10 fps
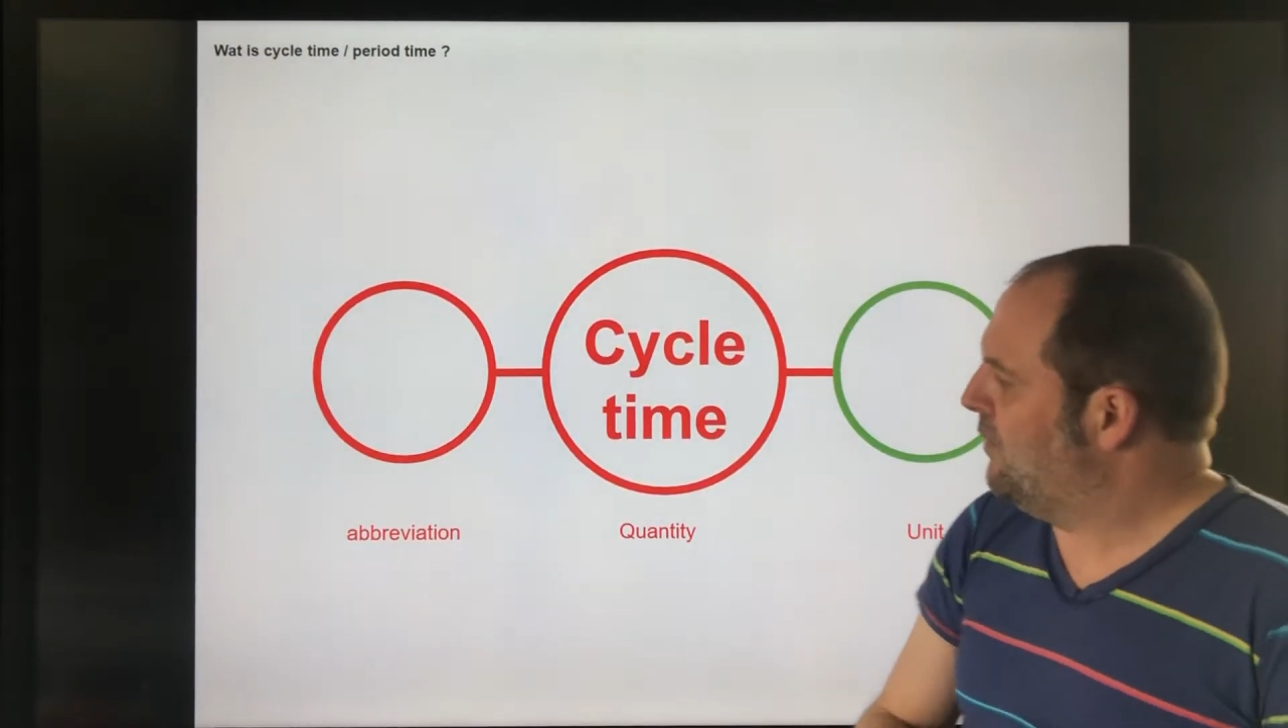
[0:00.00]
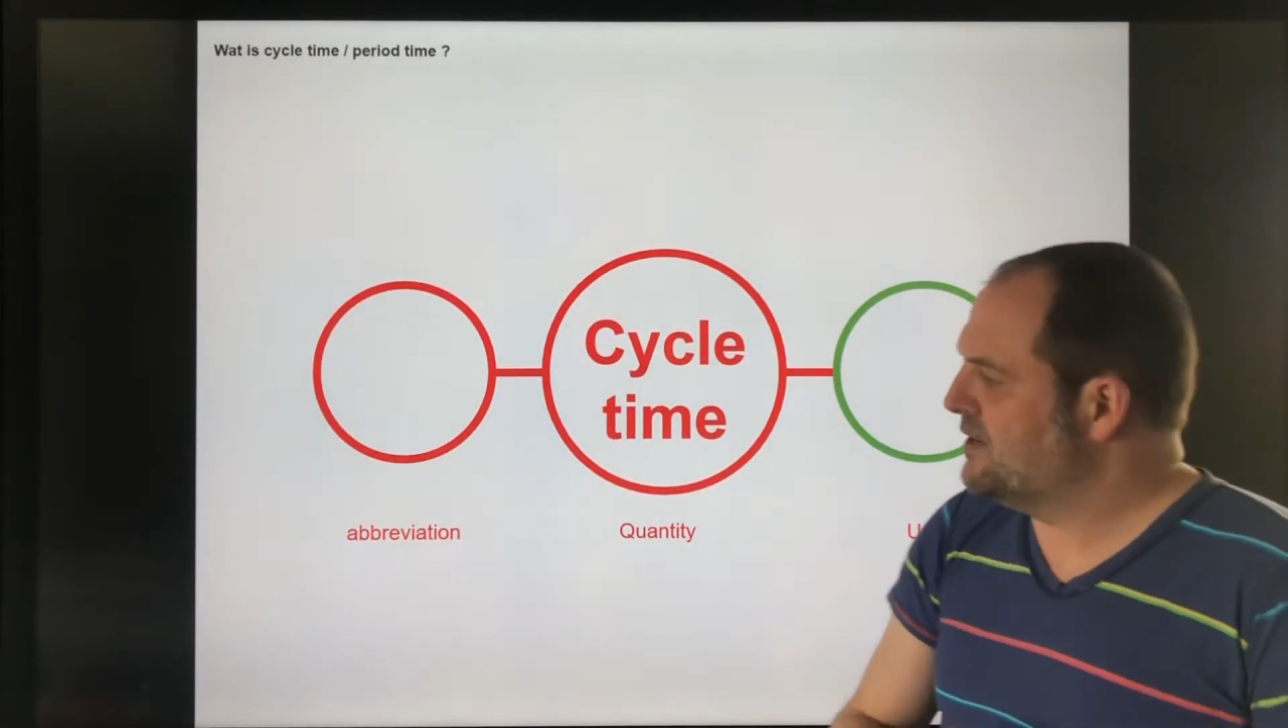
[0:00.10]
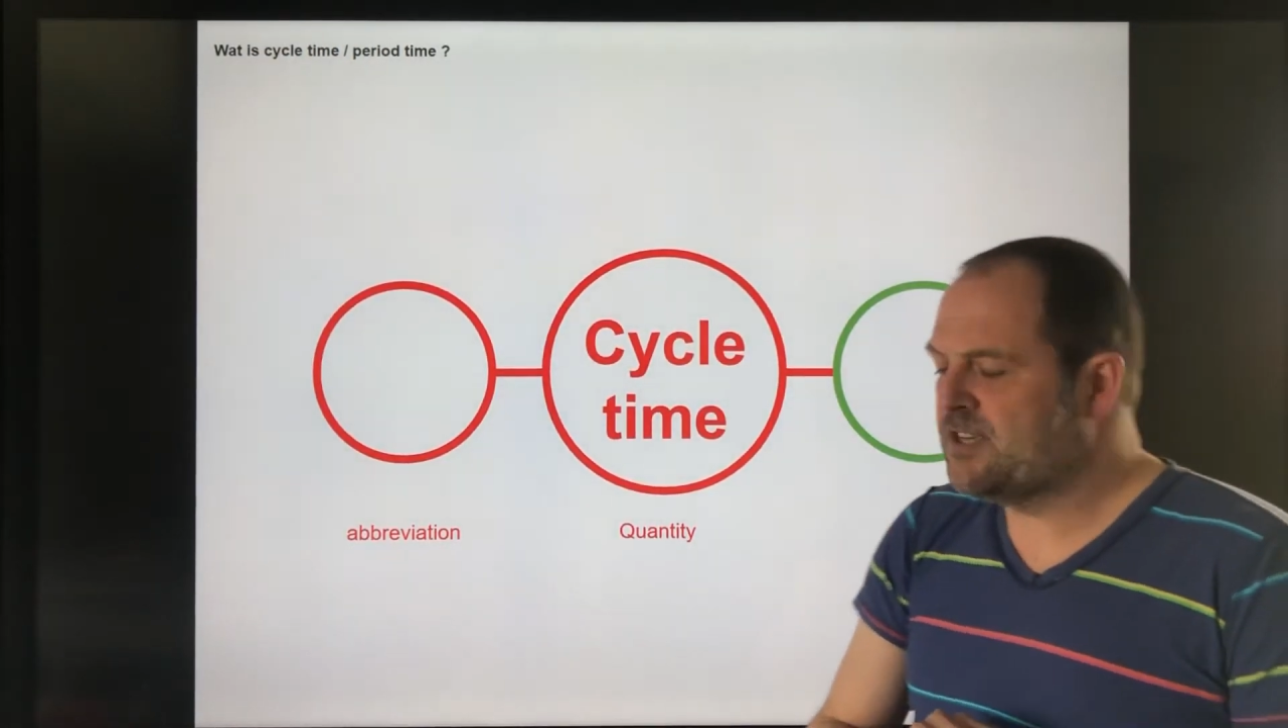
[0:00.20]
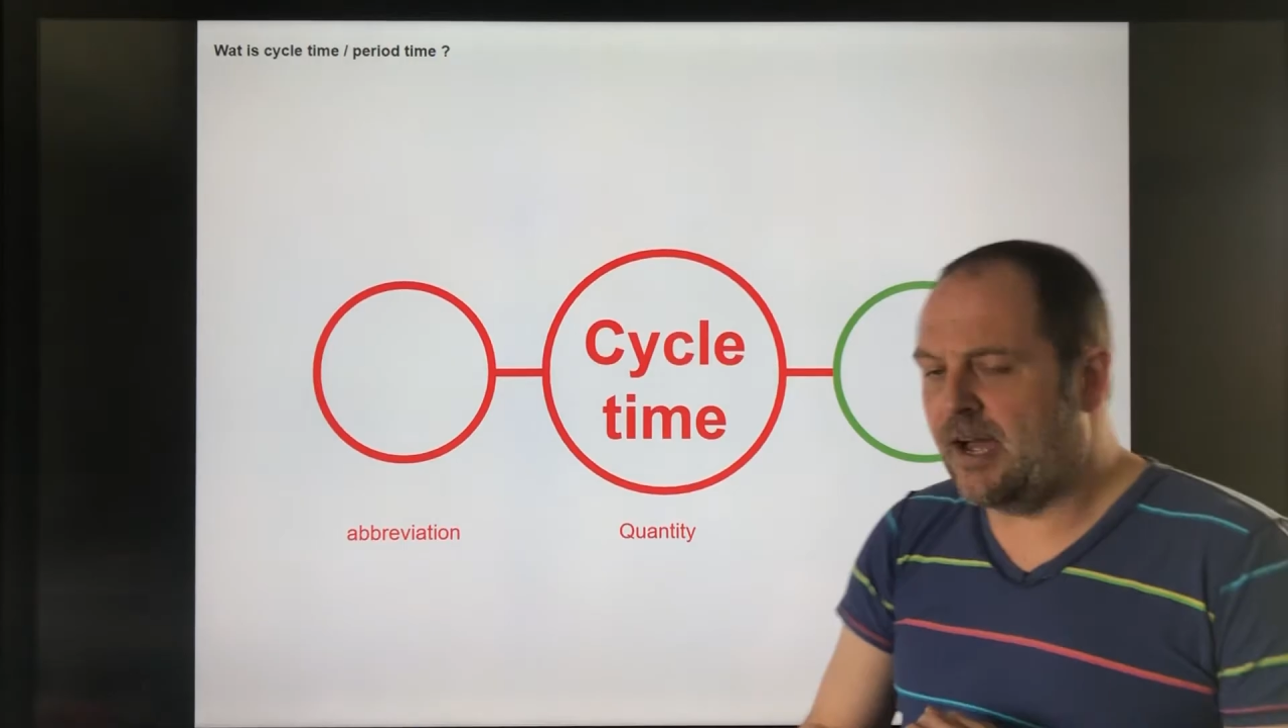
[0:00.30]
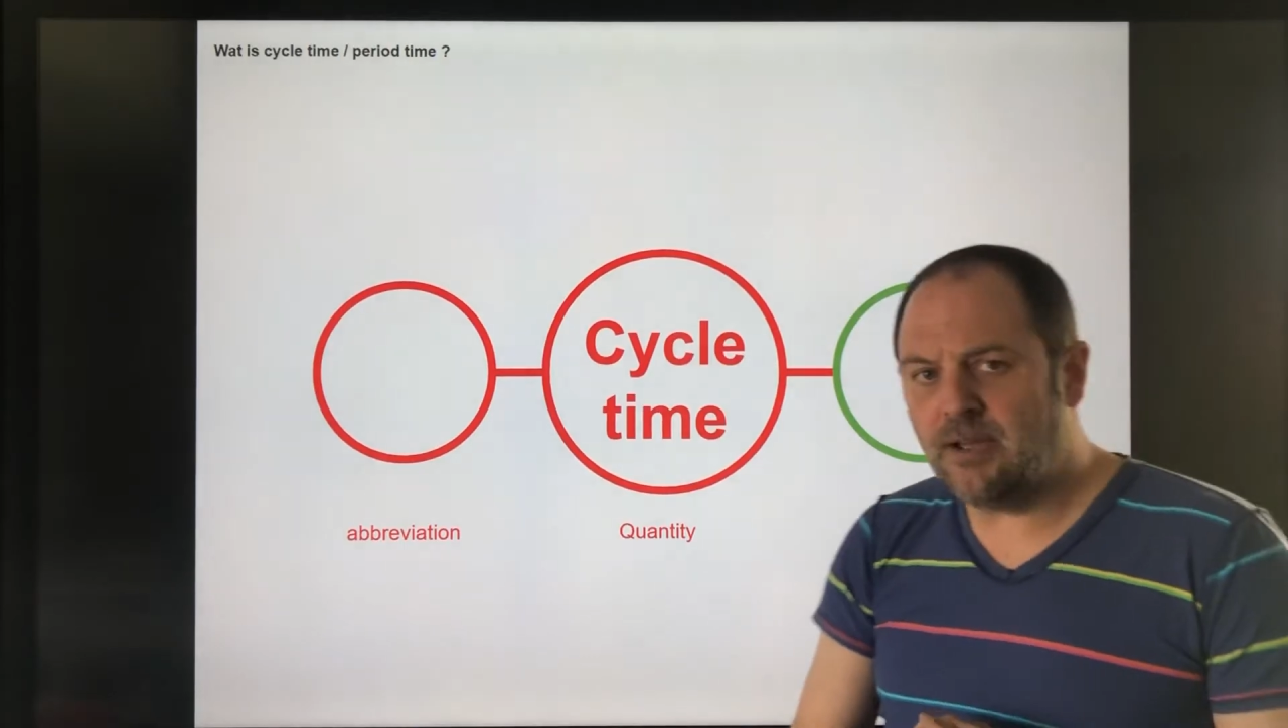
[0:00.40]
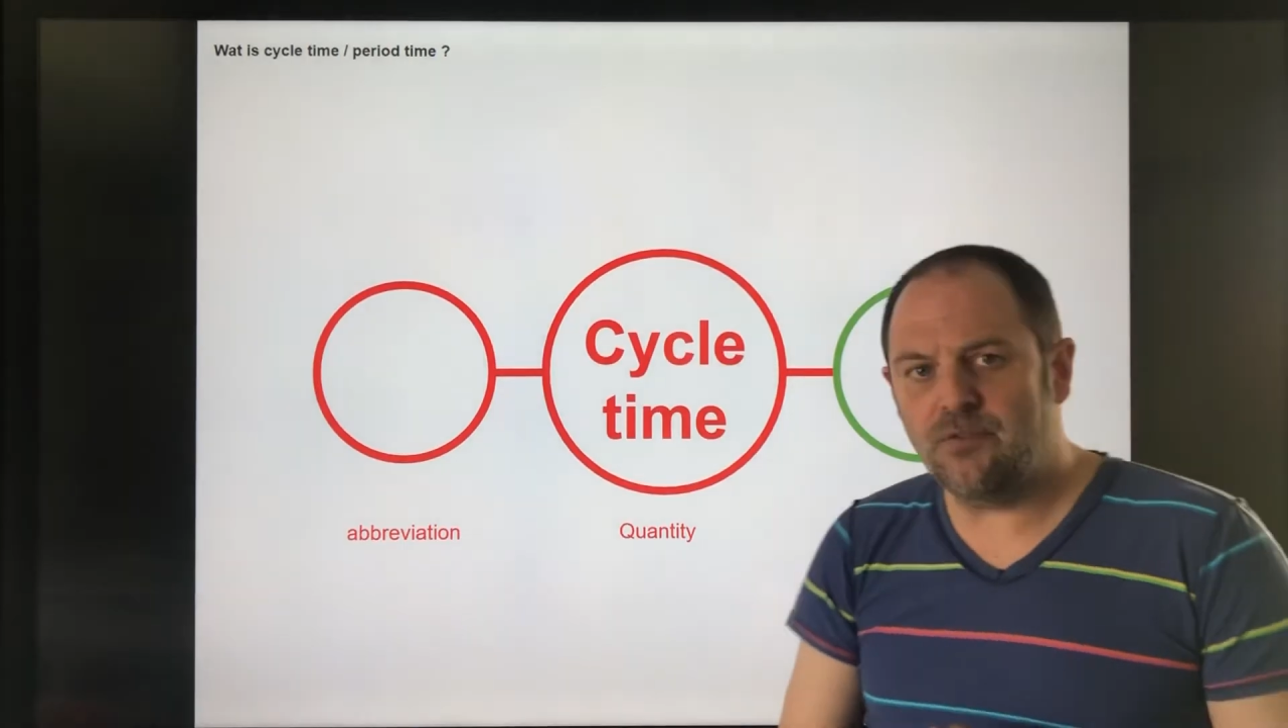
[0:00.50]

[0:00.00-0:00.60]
the cycle